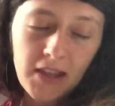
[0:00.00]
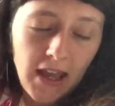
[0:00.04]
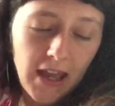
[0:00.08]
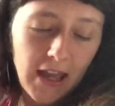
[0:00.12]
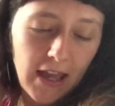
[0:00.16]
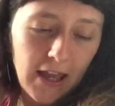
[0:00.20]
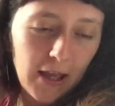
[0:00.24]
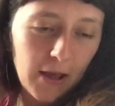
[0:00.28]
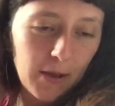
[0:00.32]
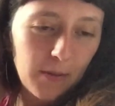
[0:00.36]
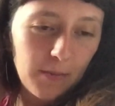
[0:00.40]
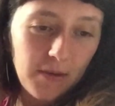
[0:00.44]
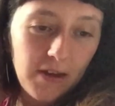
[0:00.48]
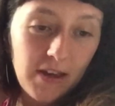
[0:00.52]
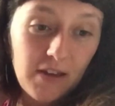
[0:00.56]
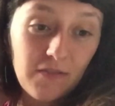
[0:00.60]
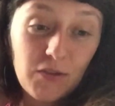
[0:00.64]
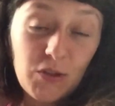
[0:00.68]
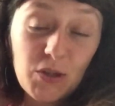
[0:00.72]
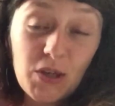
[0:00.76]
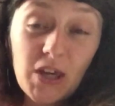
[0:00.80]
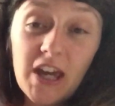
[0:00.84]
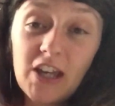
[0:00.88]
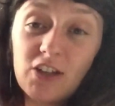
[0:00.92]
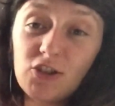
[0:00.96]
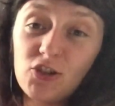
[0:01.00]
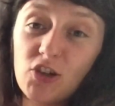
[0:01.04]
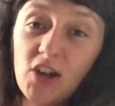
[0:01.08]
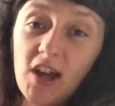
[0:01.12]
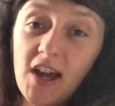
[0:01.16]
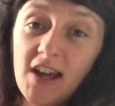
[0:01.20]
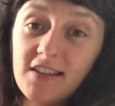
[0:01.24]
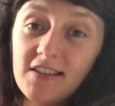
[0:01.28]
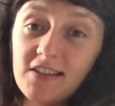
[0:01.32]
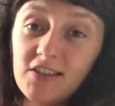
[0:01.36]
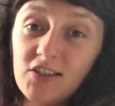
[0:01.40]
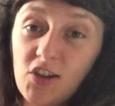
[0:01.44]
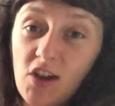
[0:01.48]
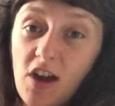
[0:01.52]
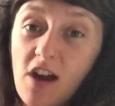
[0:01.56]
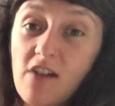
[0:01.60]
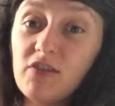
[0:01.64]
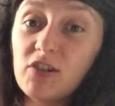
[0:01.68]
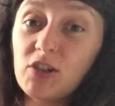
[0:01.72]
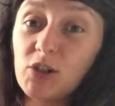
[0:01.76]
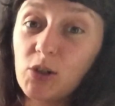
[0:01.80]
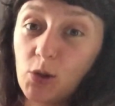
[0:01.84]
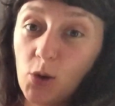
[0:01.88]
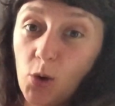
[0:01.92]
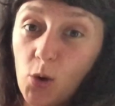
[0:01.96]
Um, if you get chance to
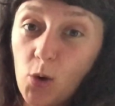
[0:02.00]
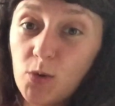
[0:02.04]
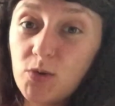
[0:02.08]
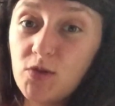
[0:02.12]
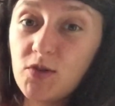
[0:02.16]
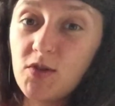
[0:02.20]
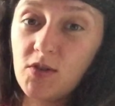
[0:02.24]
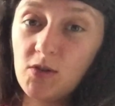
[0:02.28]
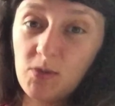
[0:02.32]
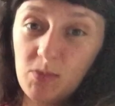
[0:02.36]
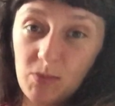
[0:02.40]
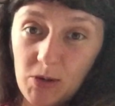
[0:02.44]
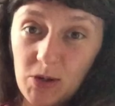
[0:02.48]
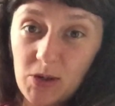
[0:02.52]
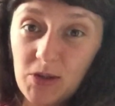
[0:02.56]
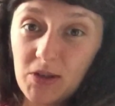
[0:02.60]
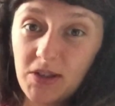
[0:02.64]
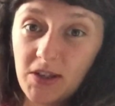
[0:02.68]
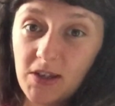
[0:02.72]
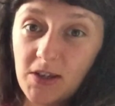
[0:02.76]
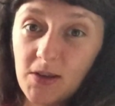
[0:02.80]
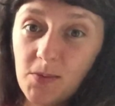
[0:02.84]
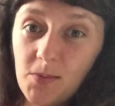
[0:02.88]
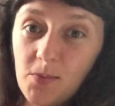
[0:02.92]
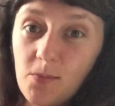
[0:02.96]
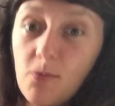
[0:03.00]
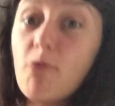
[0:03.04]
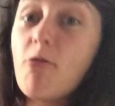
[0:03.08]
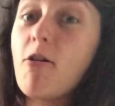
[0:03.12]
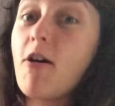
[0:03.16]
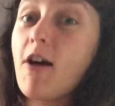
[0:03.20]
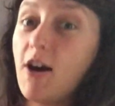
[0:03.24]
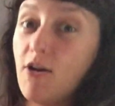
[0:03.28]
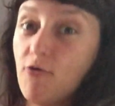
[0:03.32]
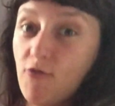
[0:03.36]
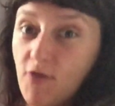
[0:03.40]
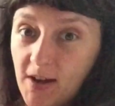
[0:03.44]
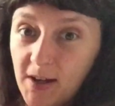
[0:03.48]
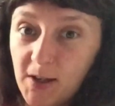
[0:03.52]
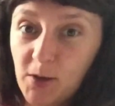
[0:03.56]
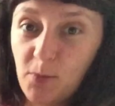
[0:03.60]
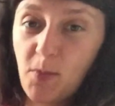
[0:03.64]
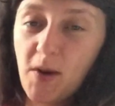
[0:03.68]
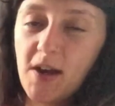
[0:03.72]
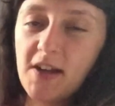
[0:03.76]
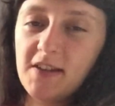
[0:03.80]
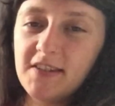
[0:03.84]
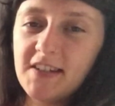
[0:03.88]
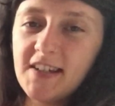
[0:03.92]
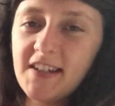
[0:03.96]
ever go to the museum, I
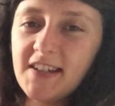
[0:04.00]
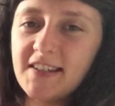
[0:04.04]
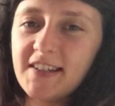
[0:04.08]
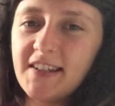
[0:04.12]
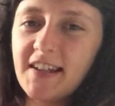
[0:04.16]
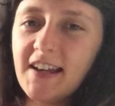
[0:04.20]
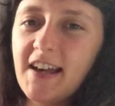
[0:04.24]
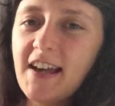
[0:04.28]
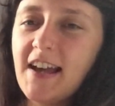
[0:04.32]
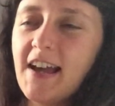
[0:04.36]
recommend it.